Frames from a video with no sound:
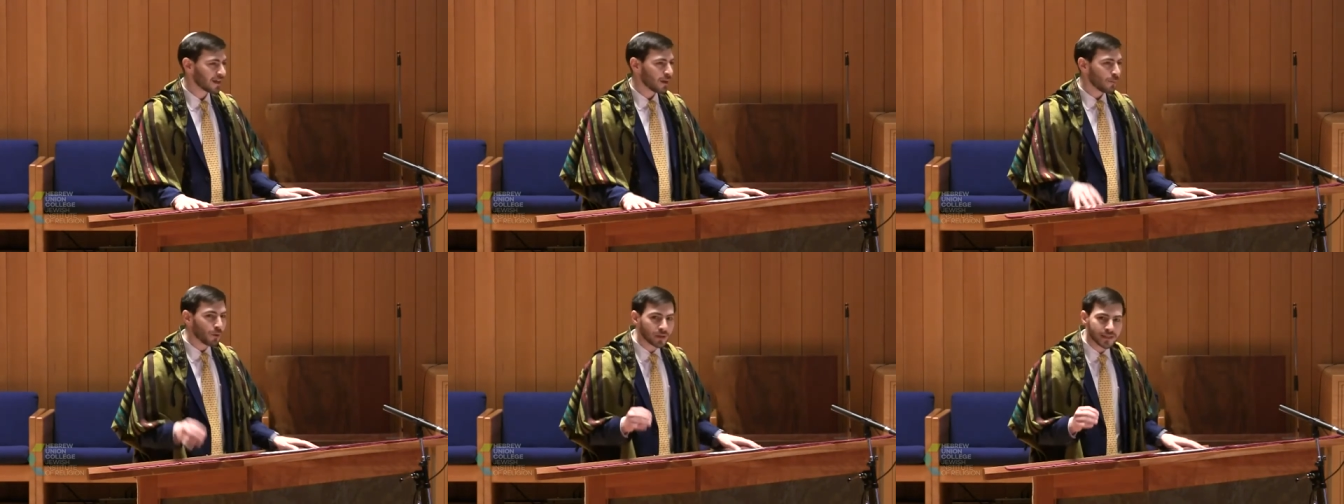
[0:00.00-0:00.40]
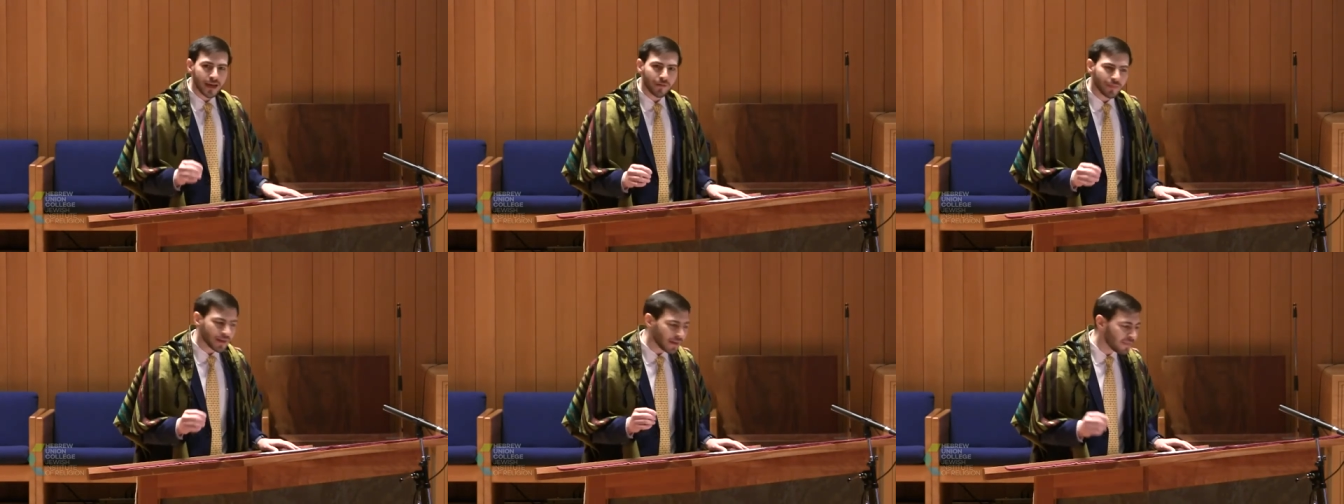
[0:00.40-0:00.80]
points
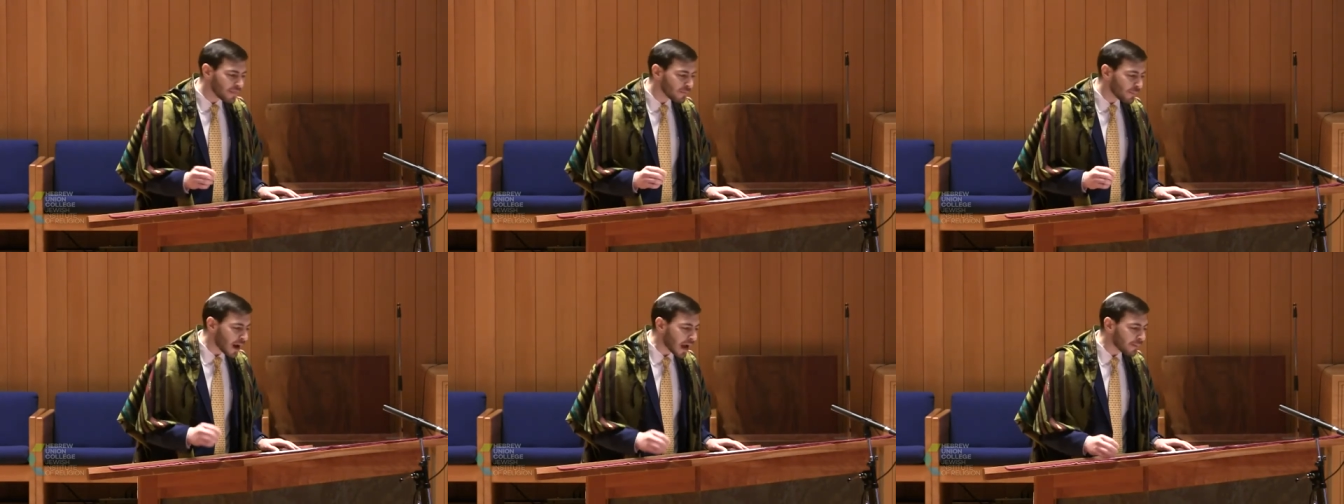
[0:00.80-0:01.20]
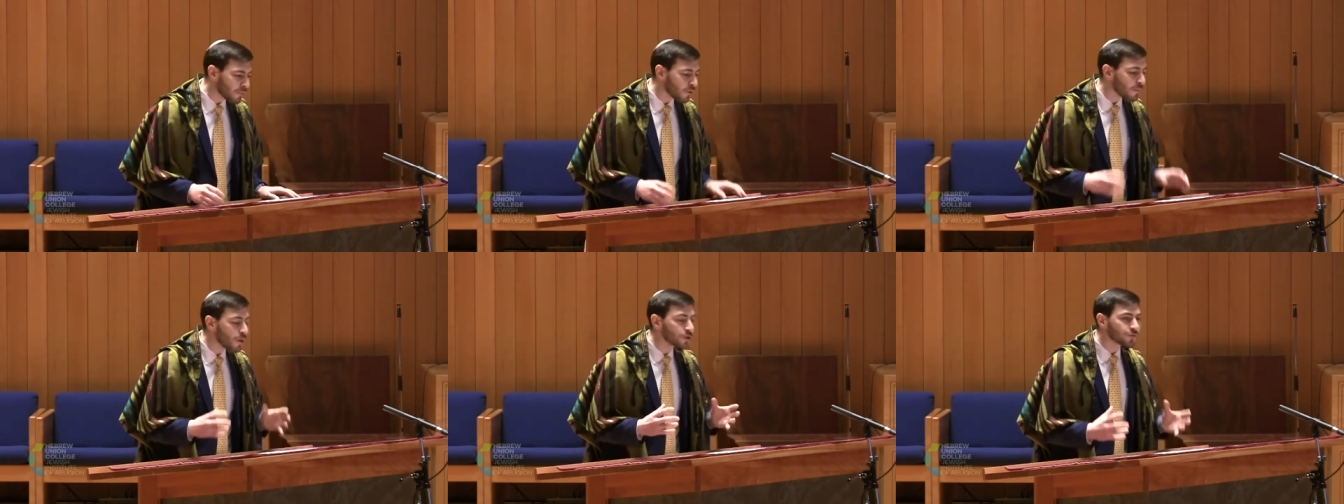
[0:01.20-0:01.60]
out that in the
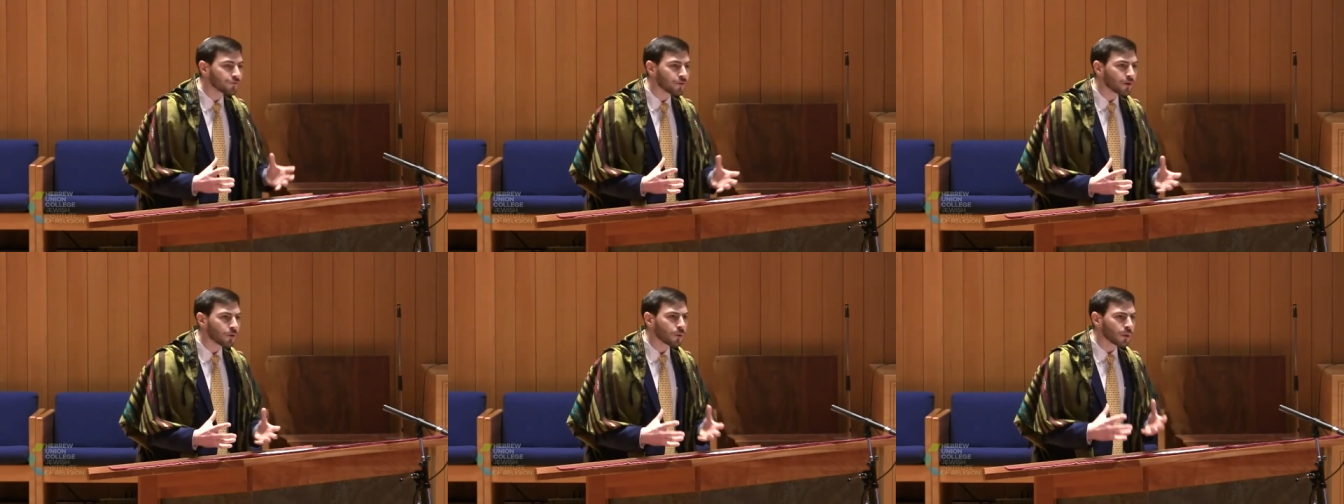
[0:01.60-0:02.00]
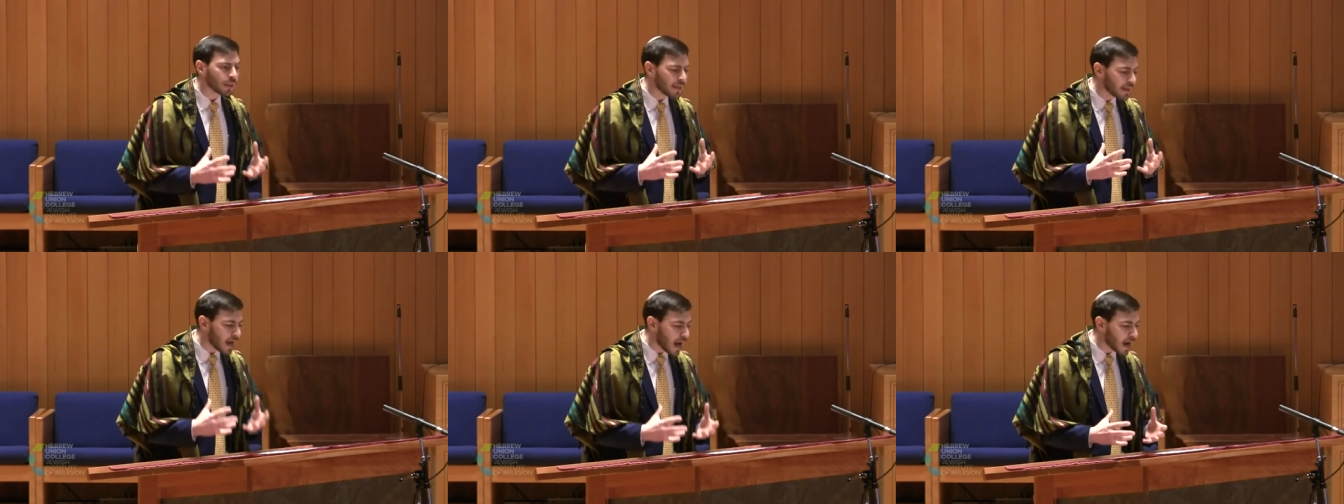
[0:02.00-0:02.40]
Bible, most frequently
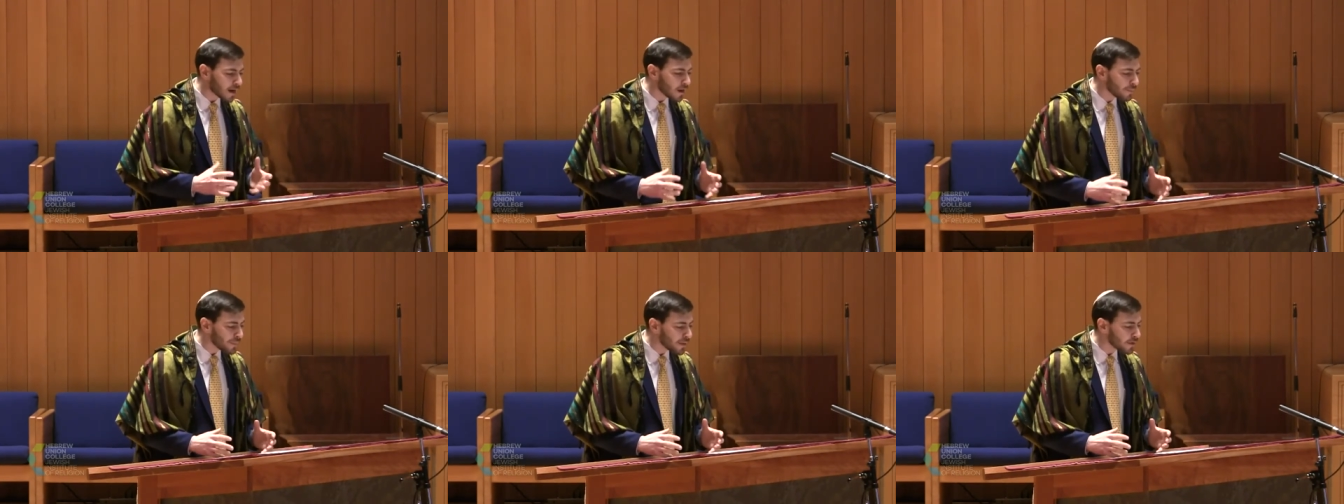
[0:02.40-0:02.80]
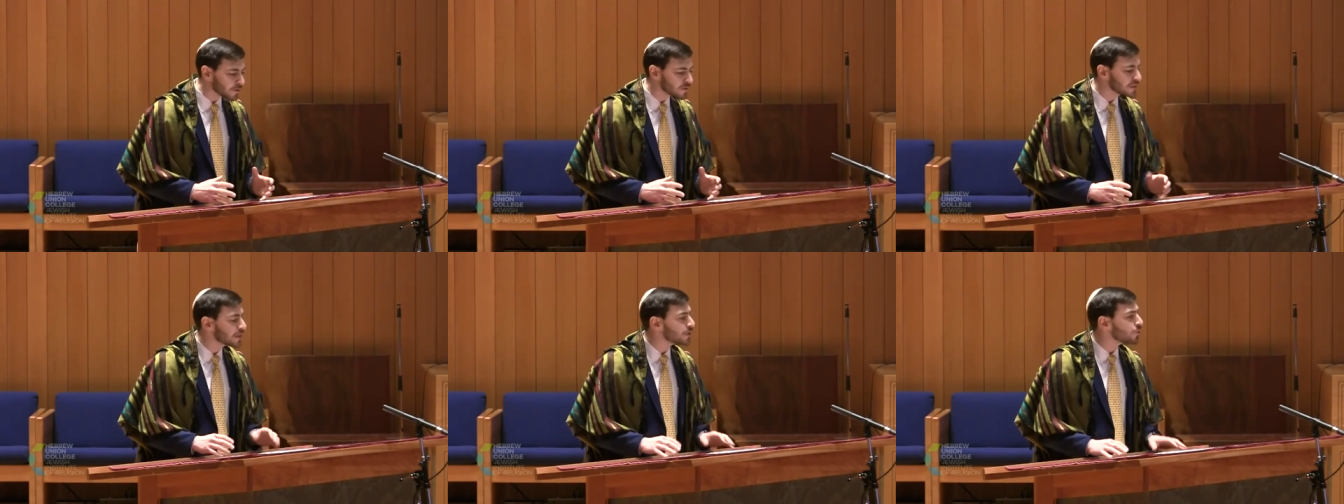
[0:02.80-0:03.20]
God
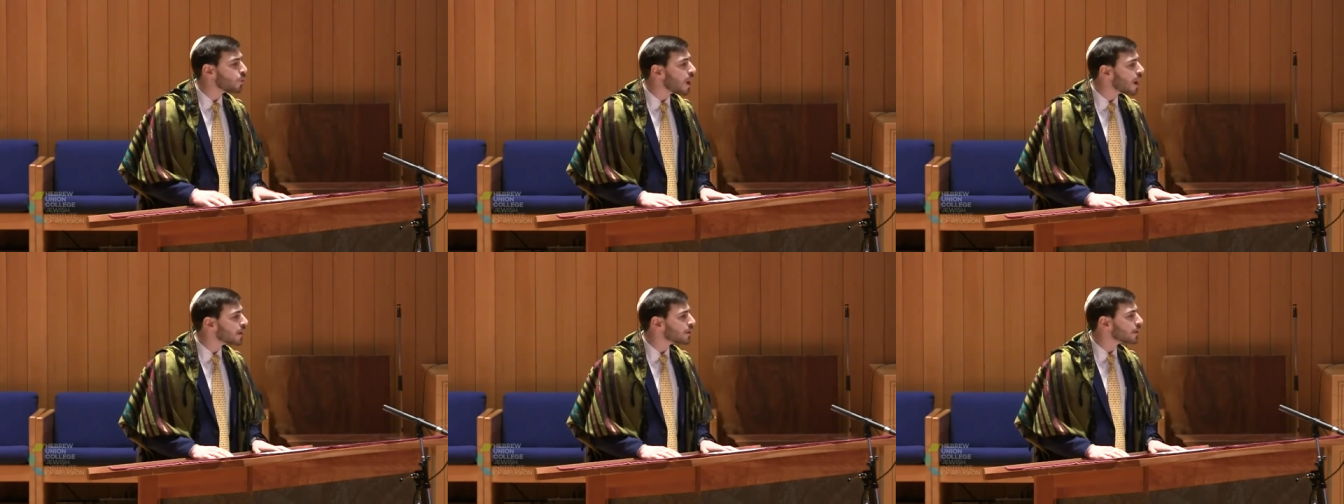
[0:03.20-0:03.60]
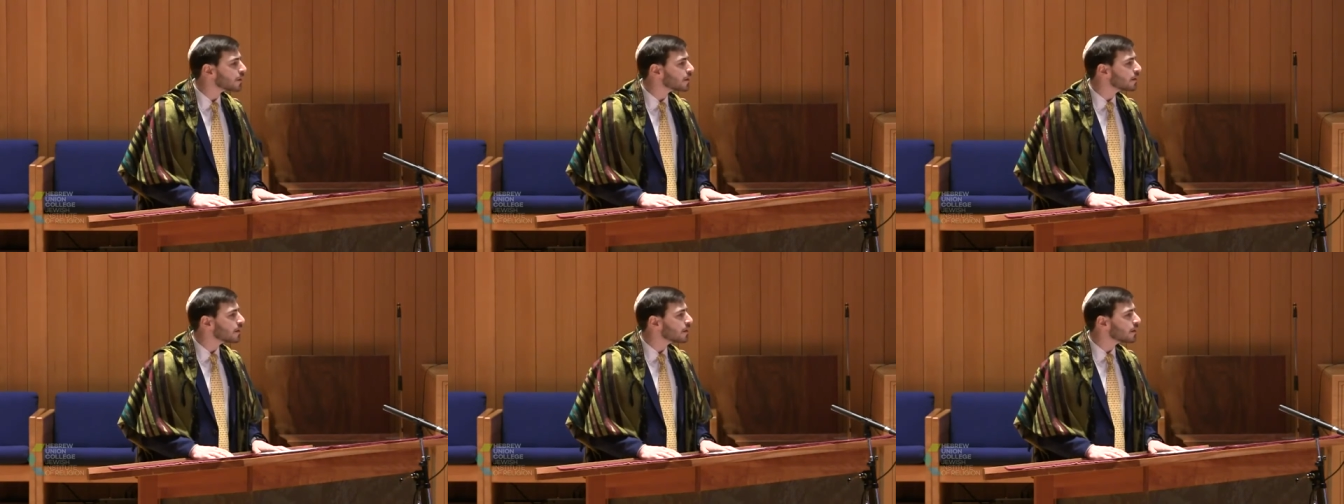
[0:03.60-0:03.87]
appears near water,